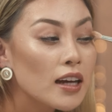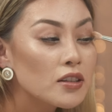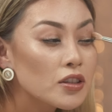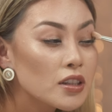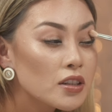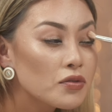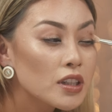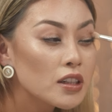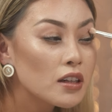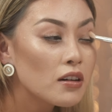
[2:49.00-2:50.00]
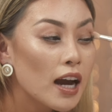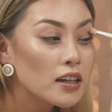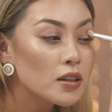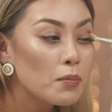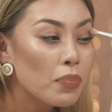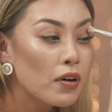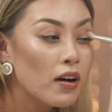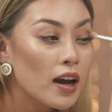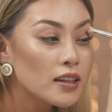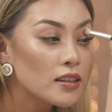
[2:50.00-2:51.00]
I just really like to
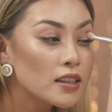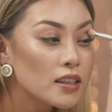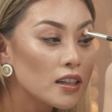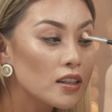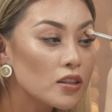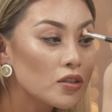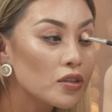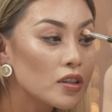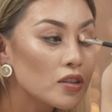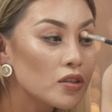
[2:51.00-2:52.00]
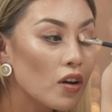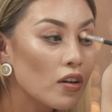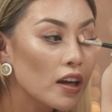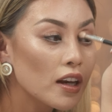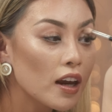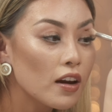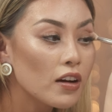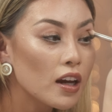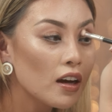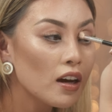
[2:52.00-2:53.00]
blend it into the socket
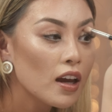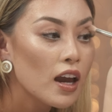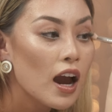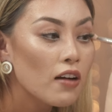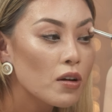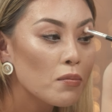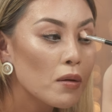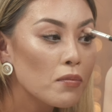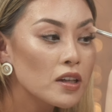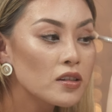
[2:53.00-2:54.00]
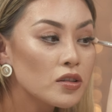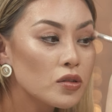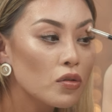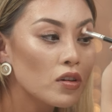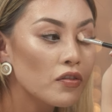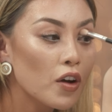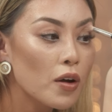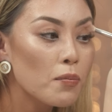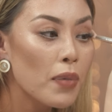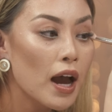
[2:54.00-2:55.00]
area. And remember to sort of
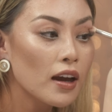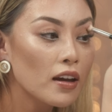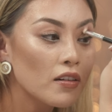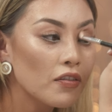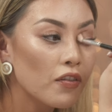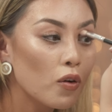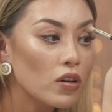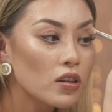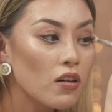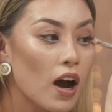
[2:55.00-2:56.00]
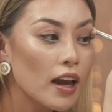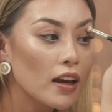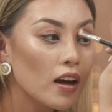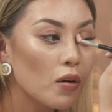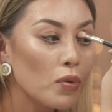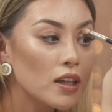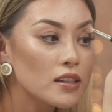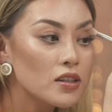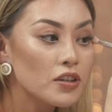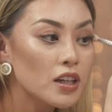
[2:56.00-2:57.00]
go back and forth like a
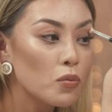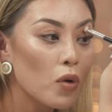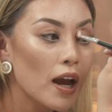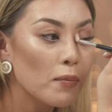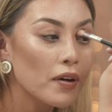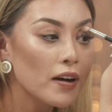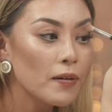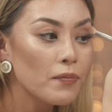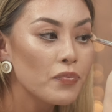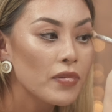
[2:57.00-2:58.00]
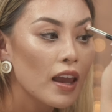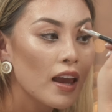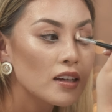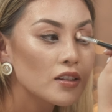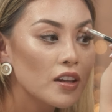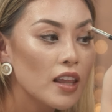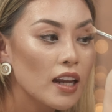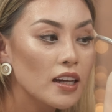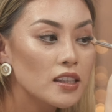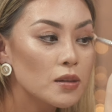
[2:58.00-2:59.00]
windscreen wiper so
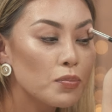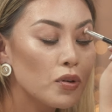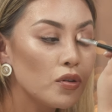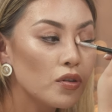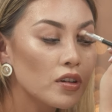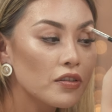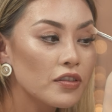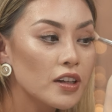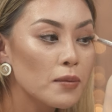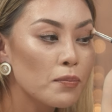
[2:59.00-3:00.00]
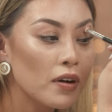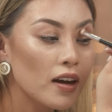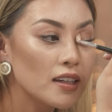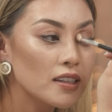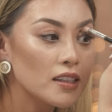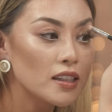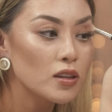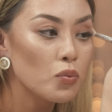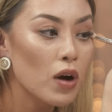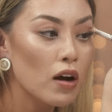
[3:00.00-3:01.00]
that it's beautifully blended
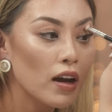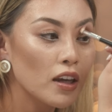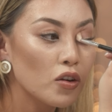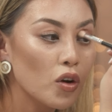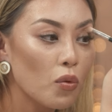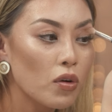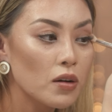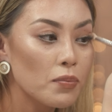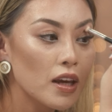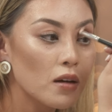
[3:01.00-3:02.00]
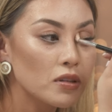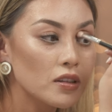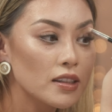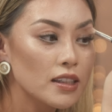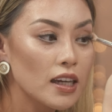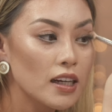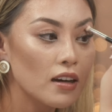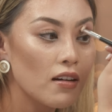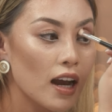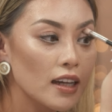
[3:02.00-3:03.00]
as well and you don't want to be able to see
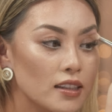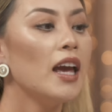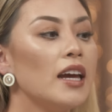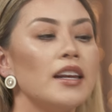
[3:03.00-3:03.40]
any lines.